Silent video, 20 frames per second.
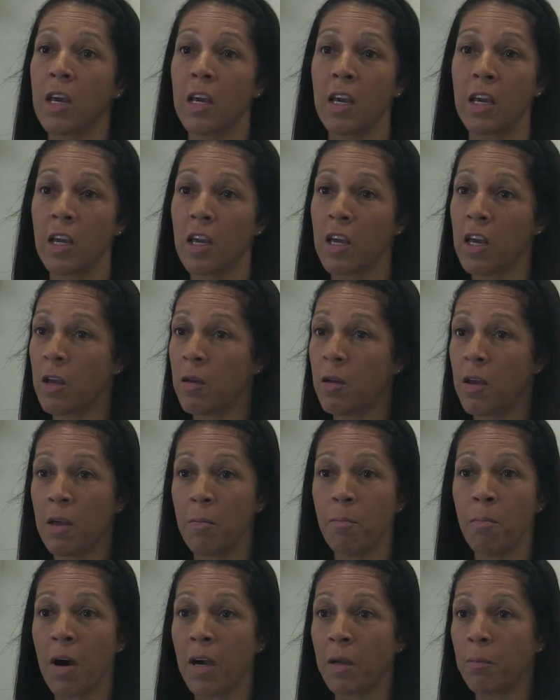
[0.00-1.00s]

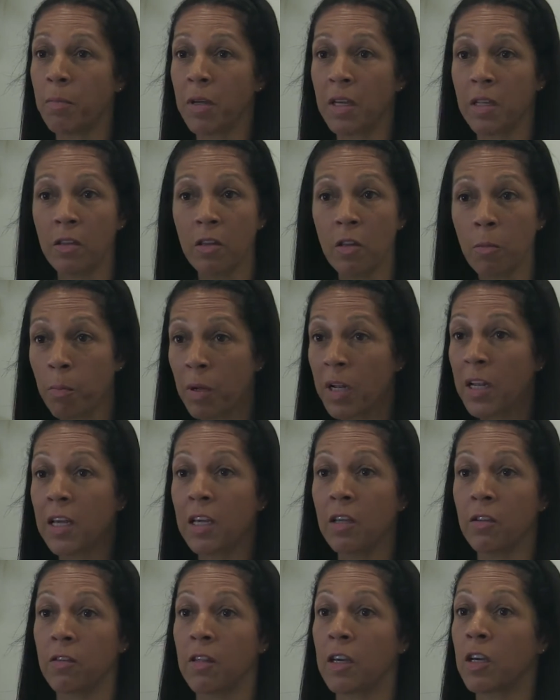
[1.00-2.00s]
it might be the police.